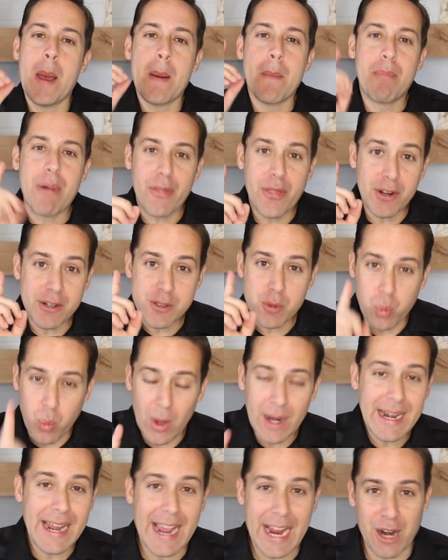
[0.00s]
but there's
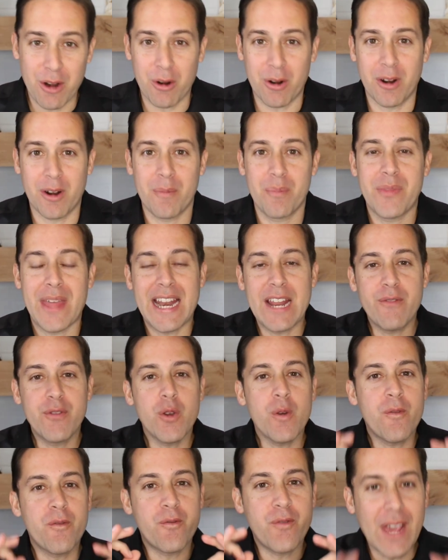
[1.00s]
one error that if
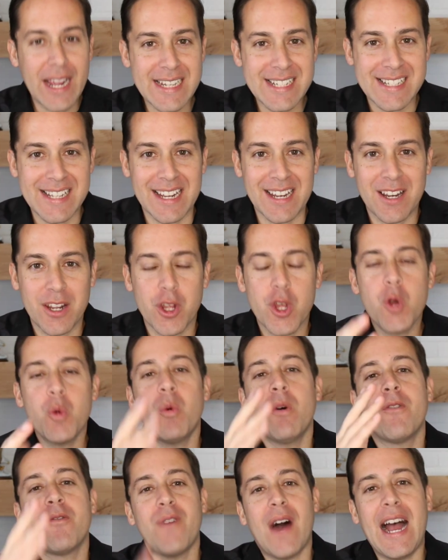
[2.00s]
you fix it, you
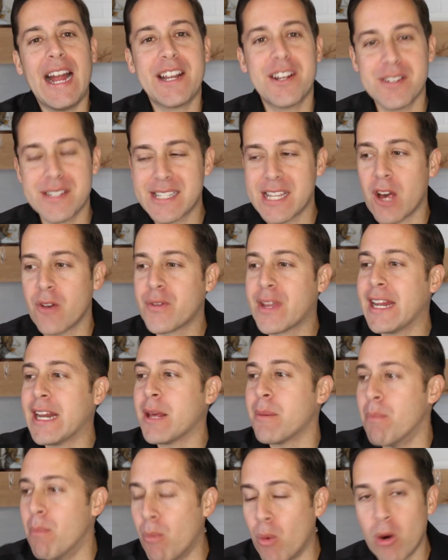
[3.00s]
will find yourself
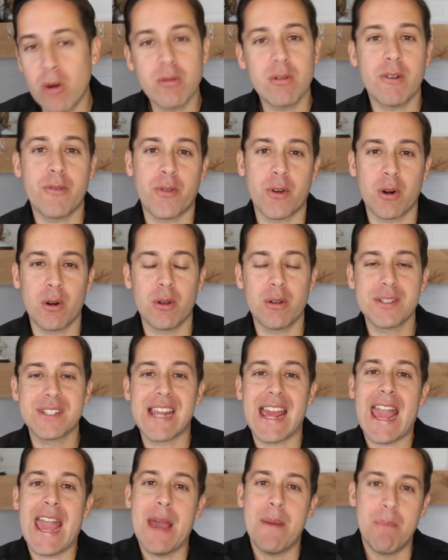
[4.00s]
getting more
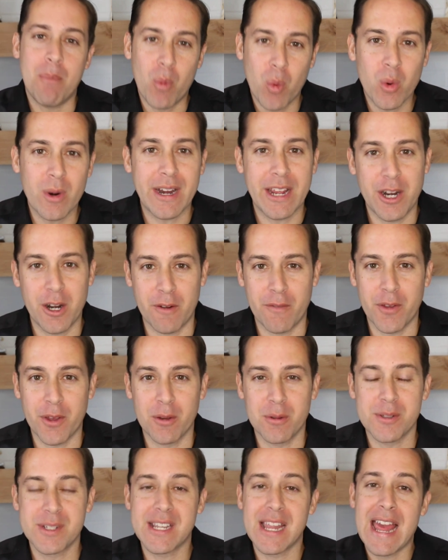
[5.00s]
referrals and more
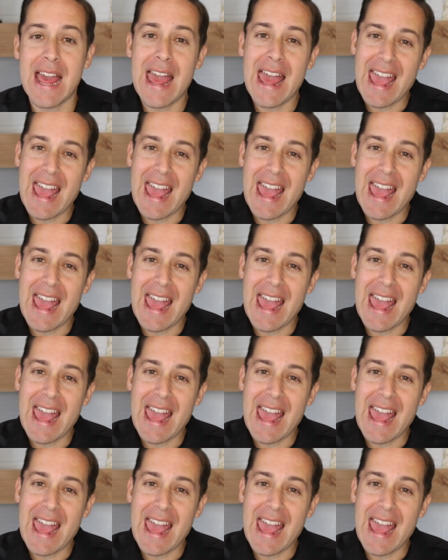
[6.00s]
interviews.